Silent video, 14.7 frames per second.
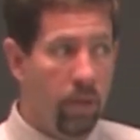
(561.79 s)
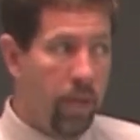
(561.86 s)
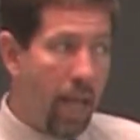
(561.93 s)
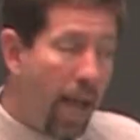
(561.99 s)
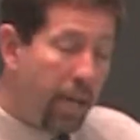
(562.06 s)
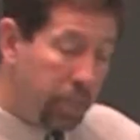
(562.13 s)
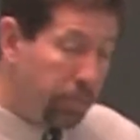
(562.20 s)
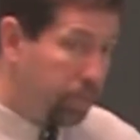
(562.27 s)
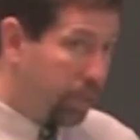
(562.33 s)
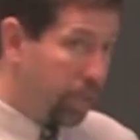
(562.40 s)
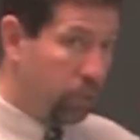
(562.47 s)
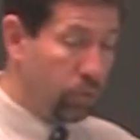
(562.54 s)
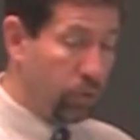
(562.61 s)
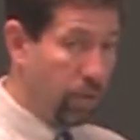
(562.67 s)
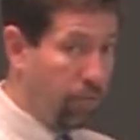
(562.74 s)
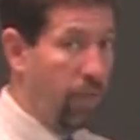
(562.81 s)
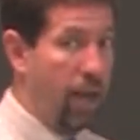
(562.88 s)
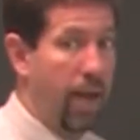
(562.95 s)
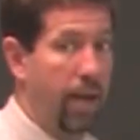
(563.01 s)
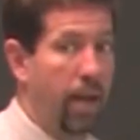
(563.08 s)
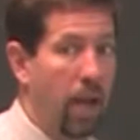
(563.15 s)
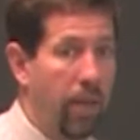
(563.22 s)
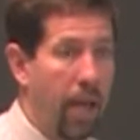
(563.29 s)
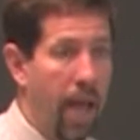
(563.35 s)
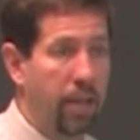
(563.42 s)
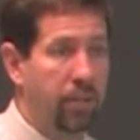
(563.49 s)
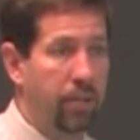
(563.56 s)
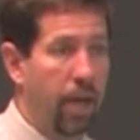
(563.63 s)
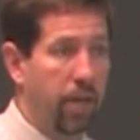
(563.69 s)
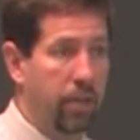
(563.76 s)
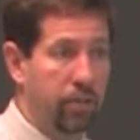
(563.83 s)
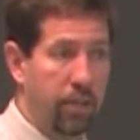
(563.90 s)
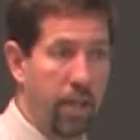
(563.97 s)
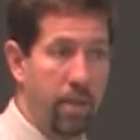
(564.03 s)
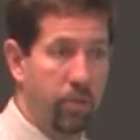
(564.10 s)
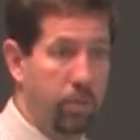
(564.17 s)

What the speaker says: The action potential is going to fly down the axon at the same